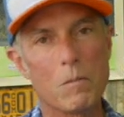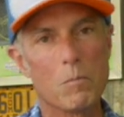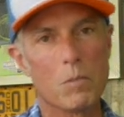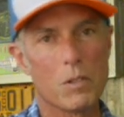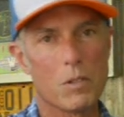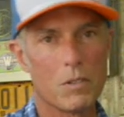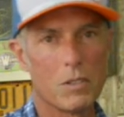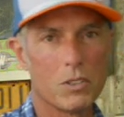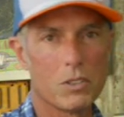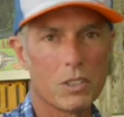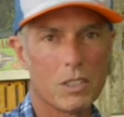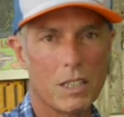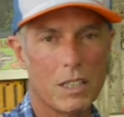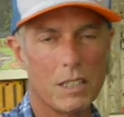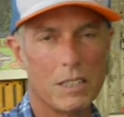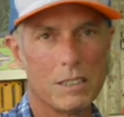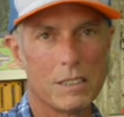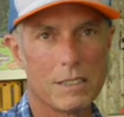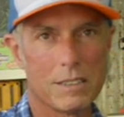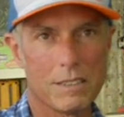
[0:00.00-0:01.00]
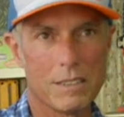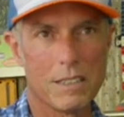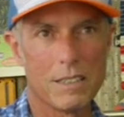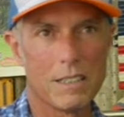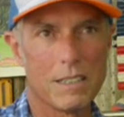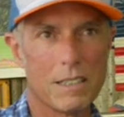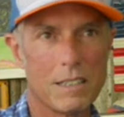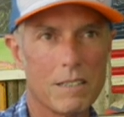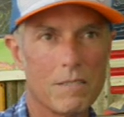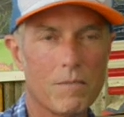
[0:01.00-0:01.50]
But in this case,
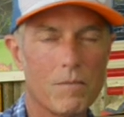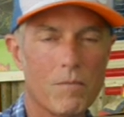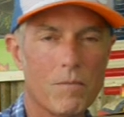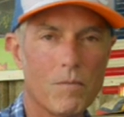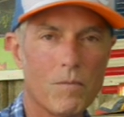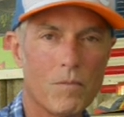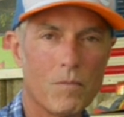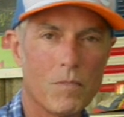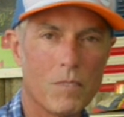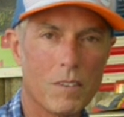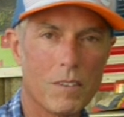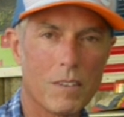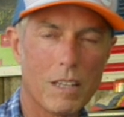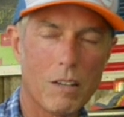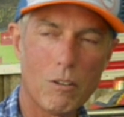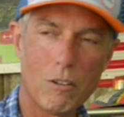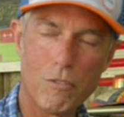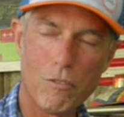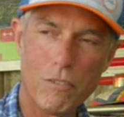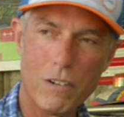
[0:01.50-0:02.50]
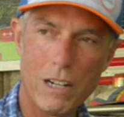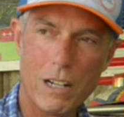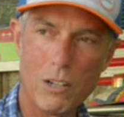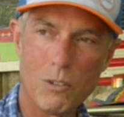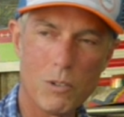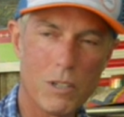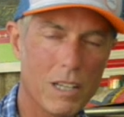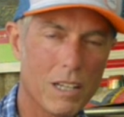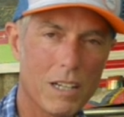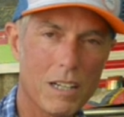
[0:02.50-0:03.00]
uh, they would
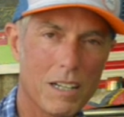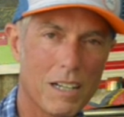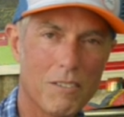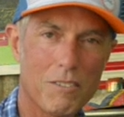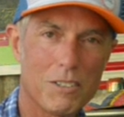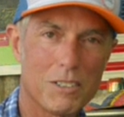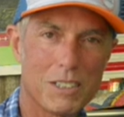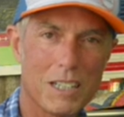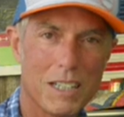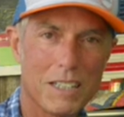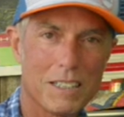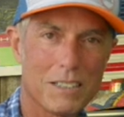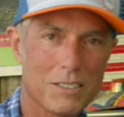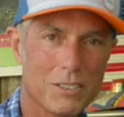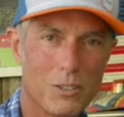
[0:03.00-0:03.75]
follow in and never take it.